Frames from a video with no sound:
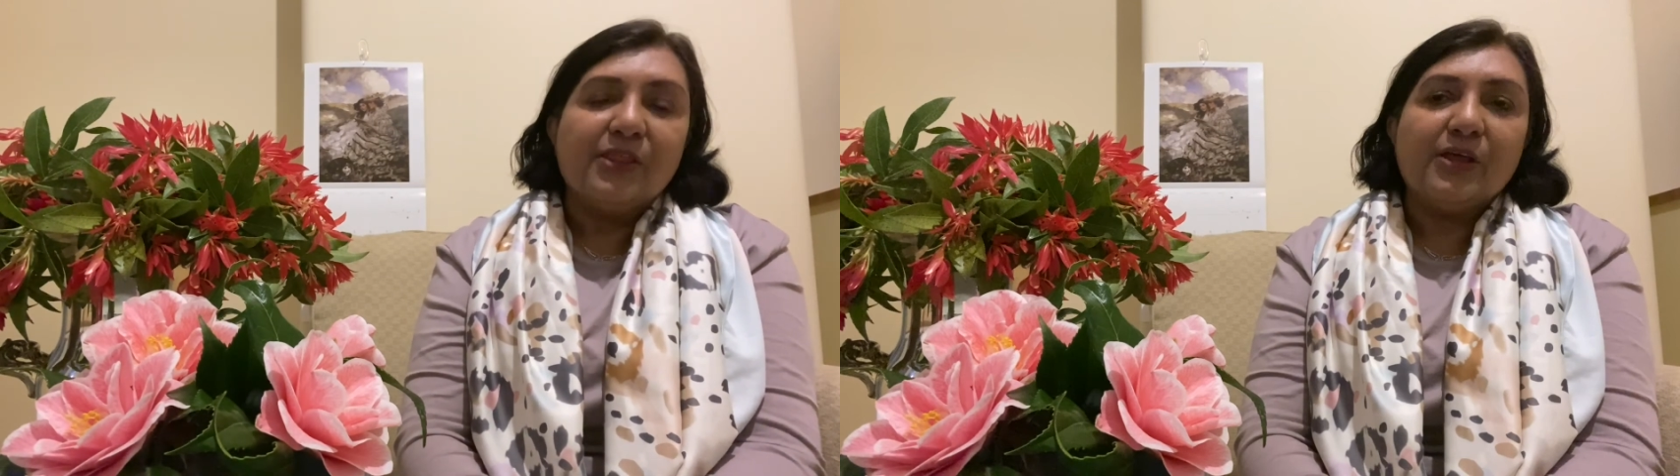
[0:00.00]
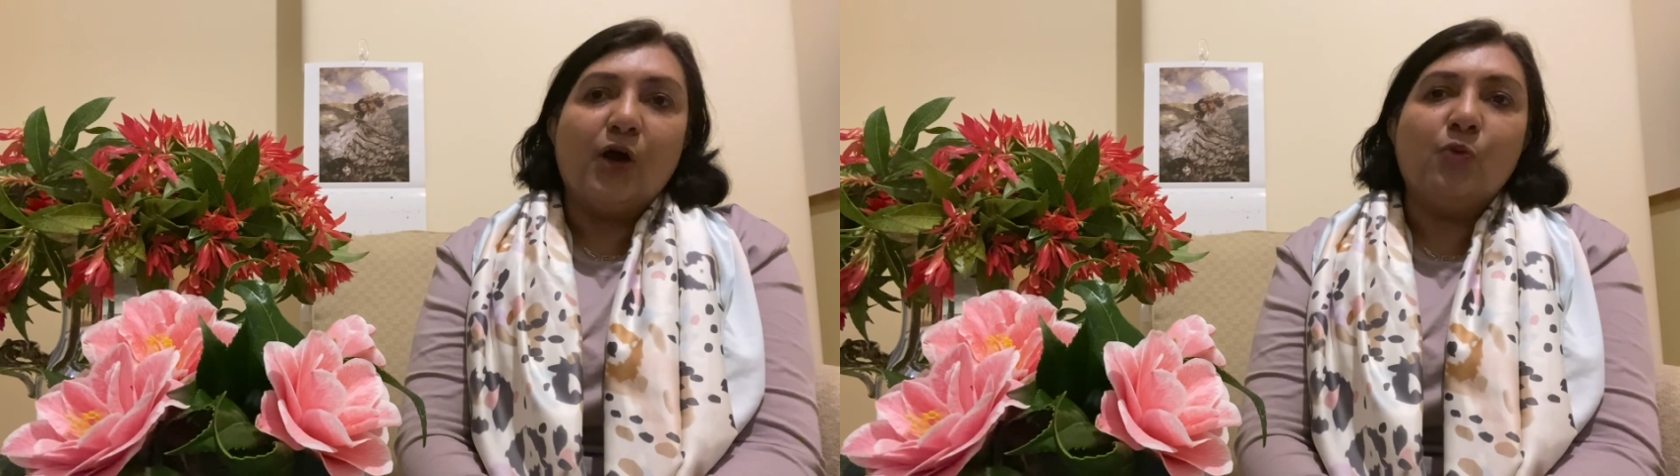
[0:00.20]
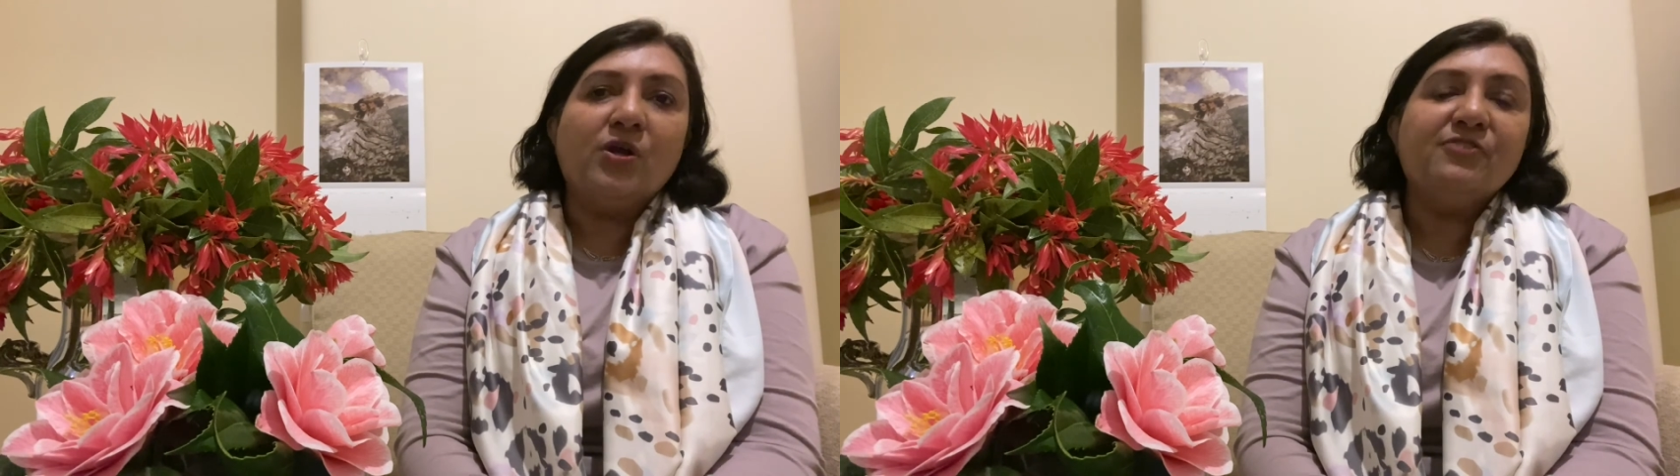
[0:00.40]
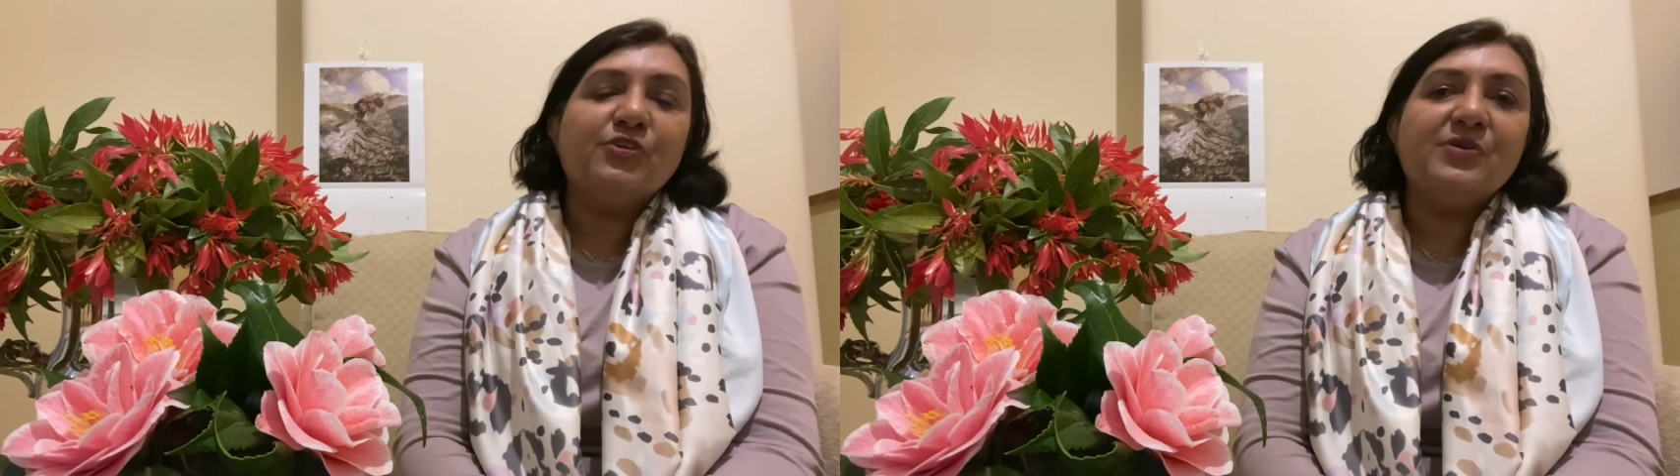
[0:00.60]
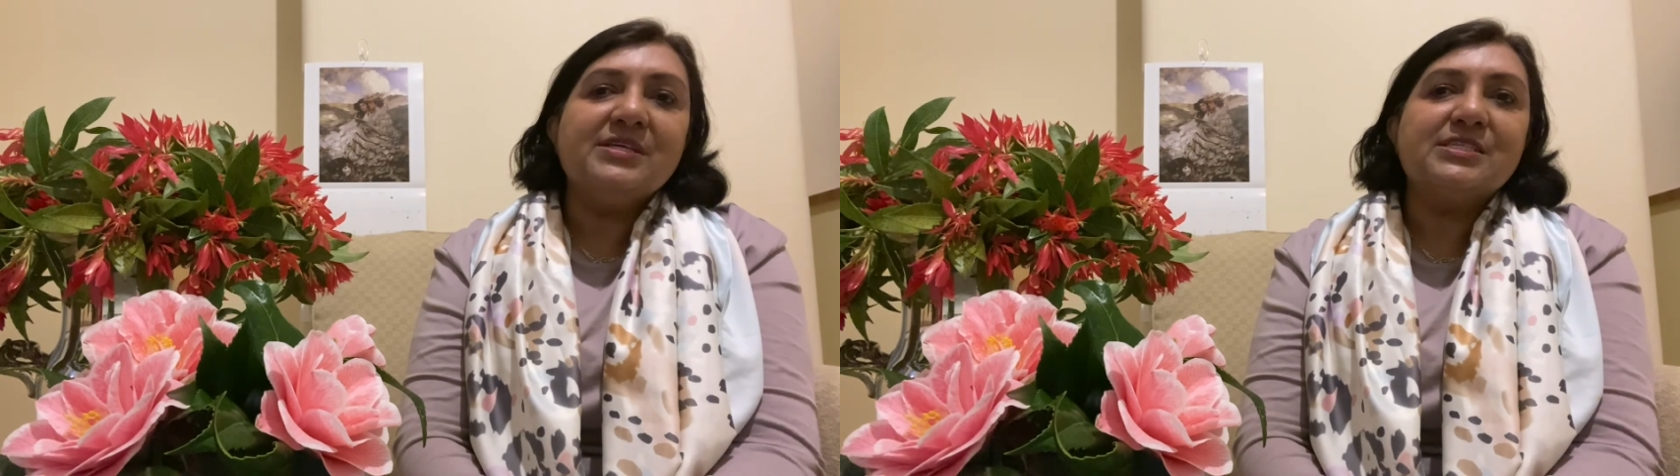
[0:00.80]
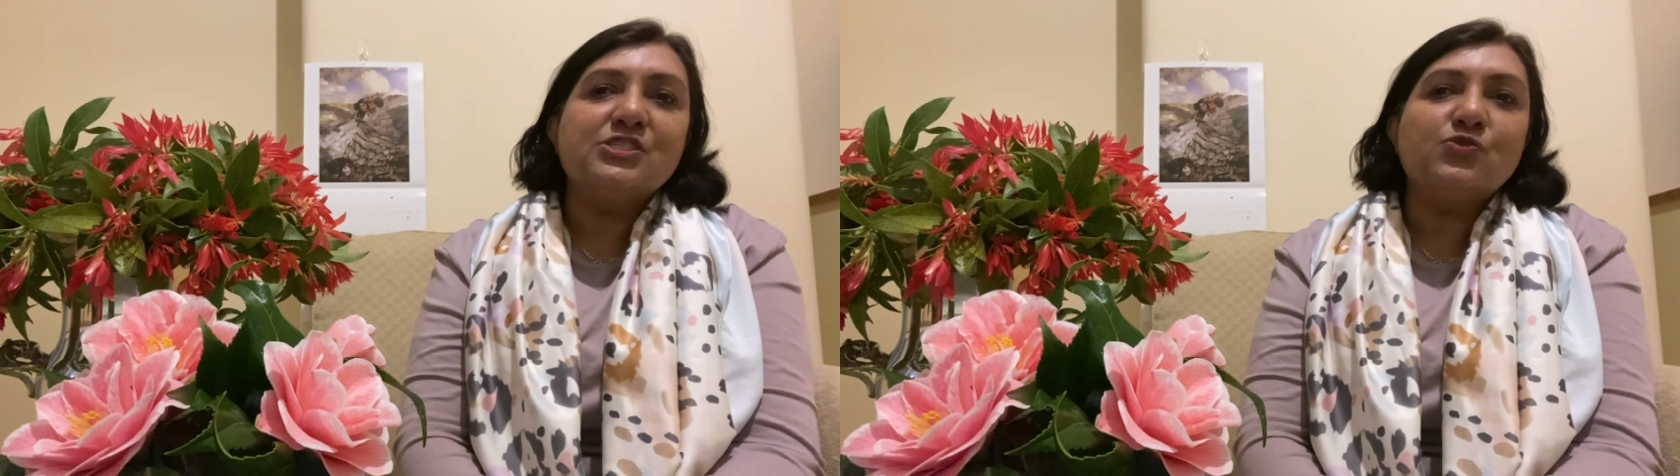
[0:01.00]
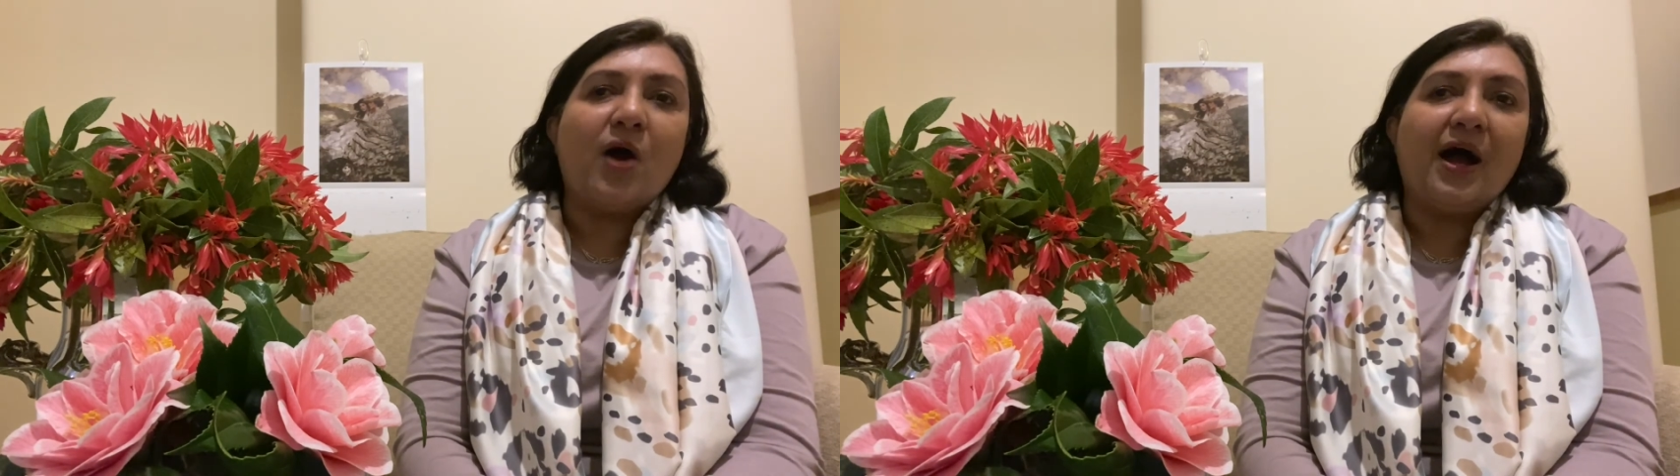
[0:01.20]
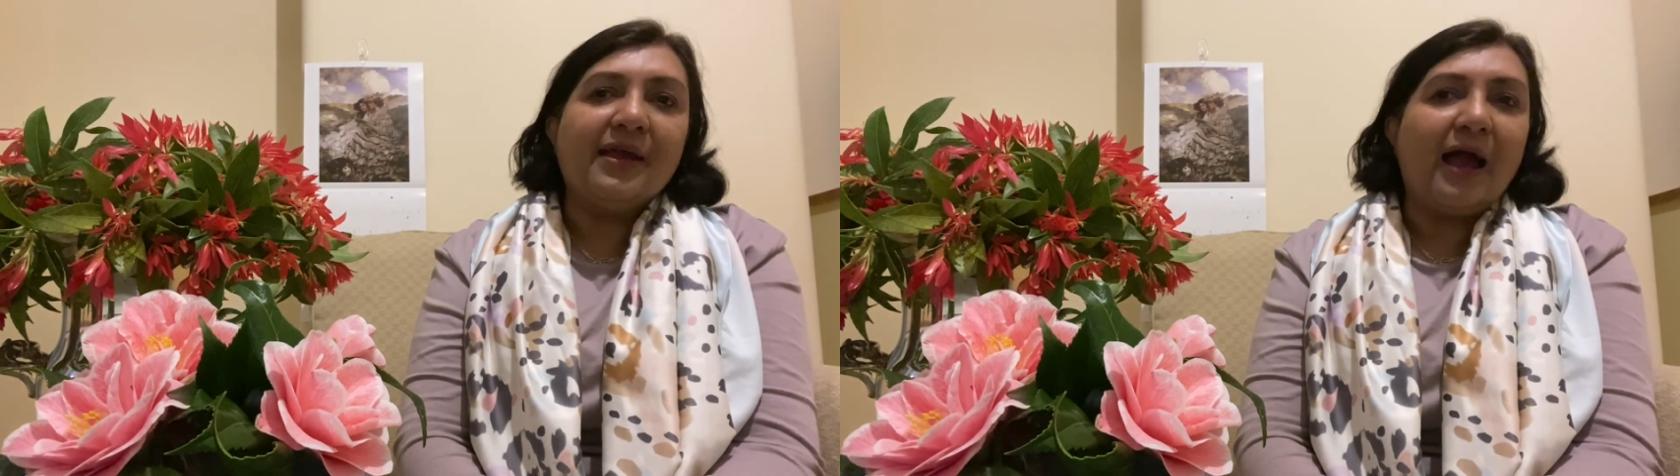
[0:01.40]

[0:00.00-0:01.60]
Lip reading: One of the reasons why